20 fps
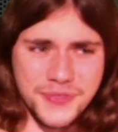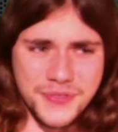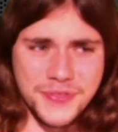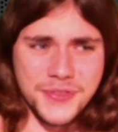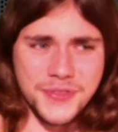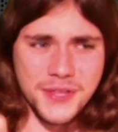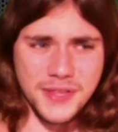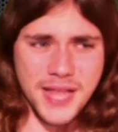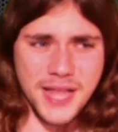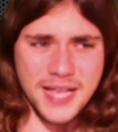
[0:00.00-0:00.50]

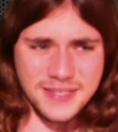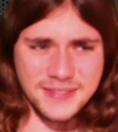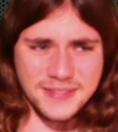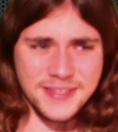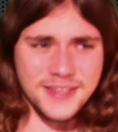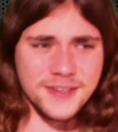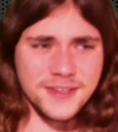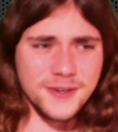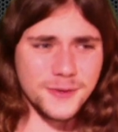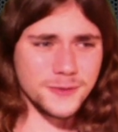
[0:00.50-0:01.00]
the last
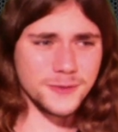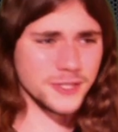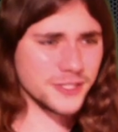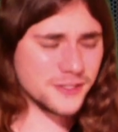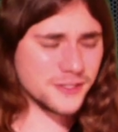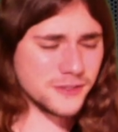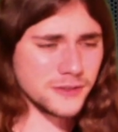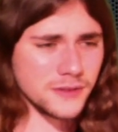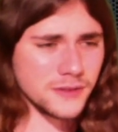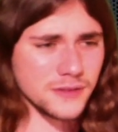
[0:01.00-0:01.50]
single was
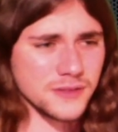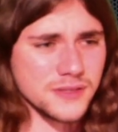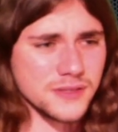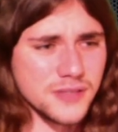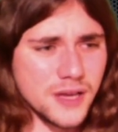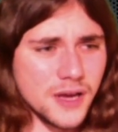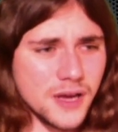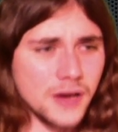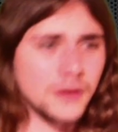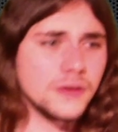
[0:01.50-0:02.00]
cool,
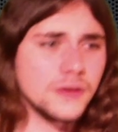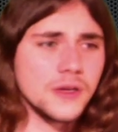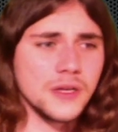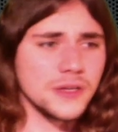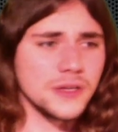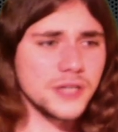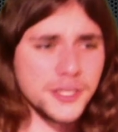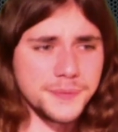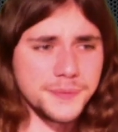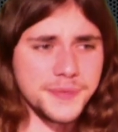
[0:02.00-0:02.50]
so
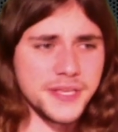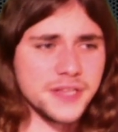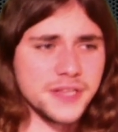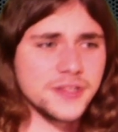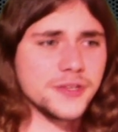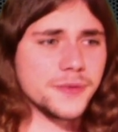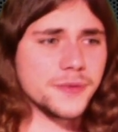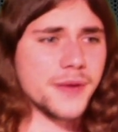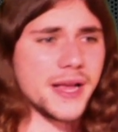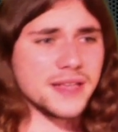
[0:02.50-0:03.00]
could be
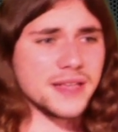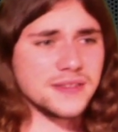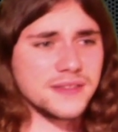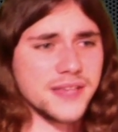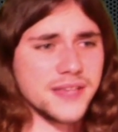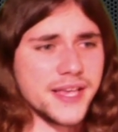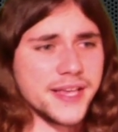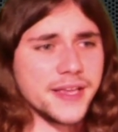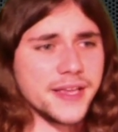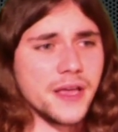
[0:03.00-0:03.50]

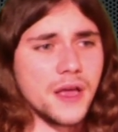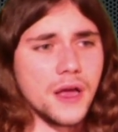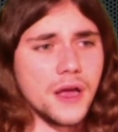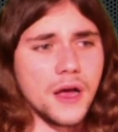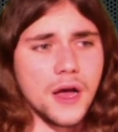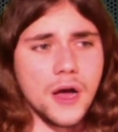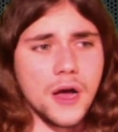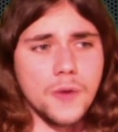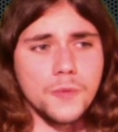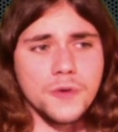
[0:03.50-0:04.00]
interesting.
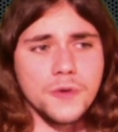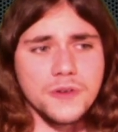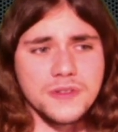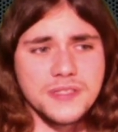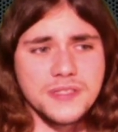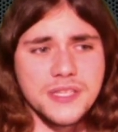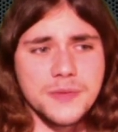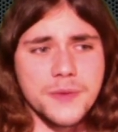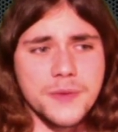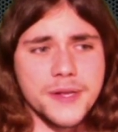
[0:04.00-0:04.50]
We'll
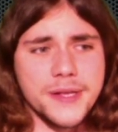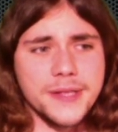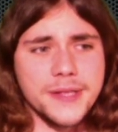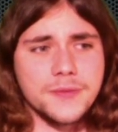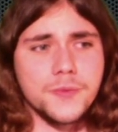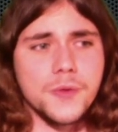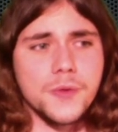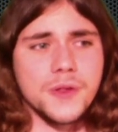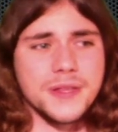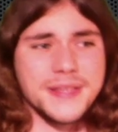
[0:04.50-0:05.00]
see when
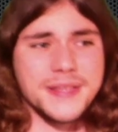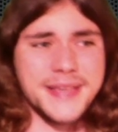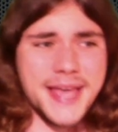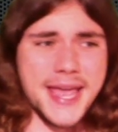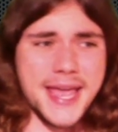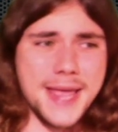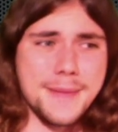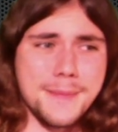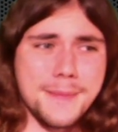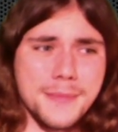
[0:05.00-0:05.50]
it will
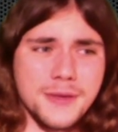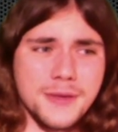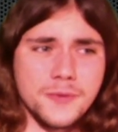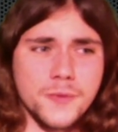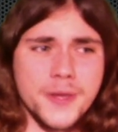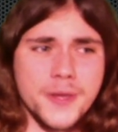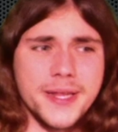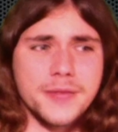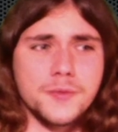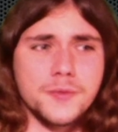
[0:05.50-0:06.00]

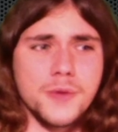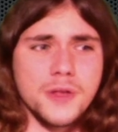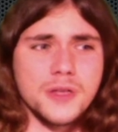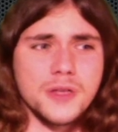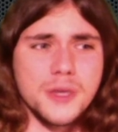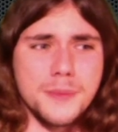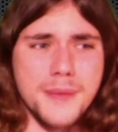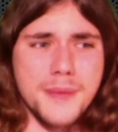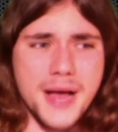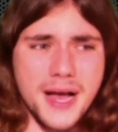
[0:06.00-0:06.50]

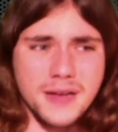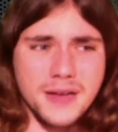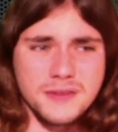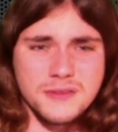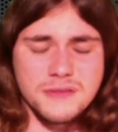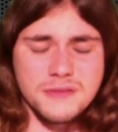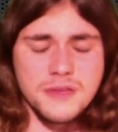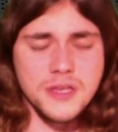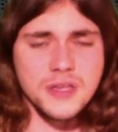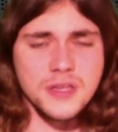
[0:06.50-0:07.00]
come
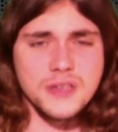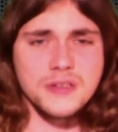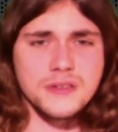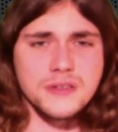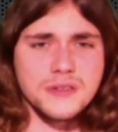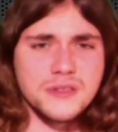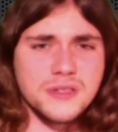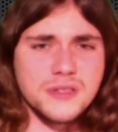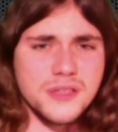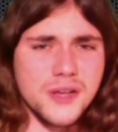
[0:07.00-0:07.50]
out.
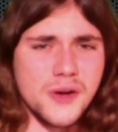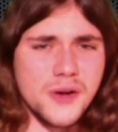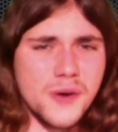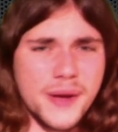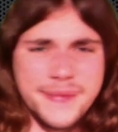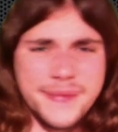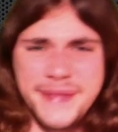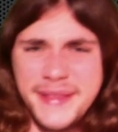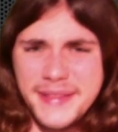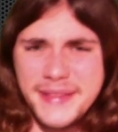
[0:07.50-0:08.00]
So
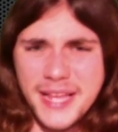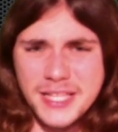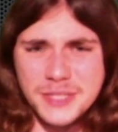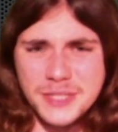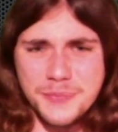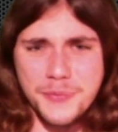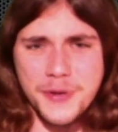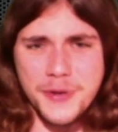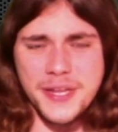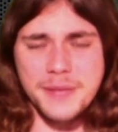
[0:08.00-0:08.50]
I think that's
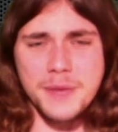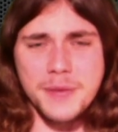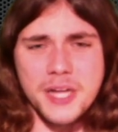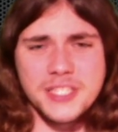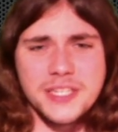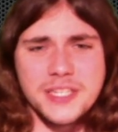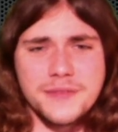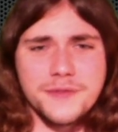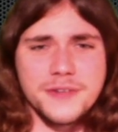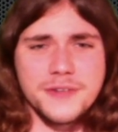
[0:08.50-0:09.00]
pretty
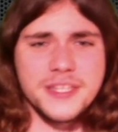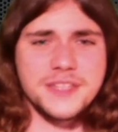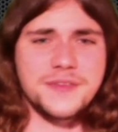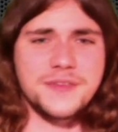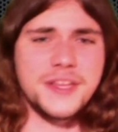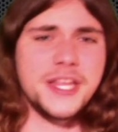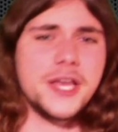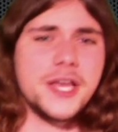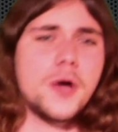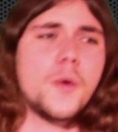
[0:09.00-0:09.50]
much it for this
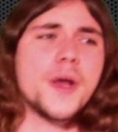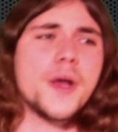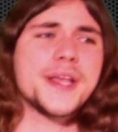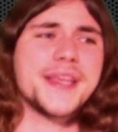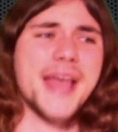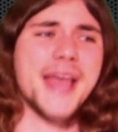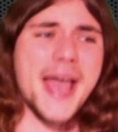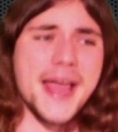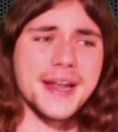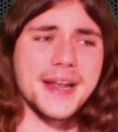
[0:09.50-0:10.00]
video.
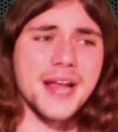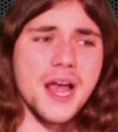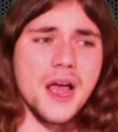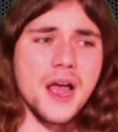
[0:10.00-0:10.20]
Again,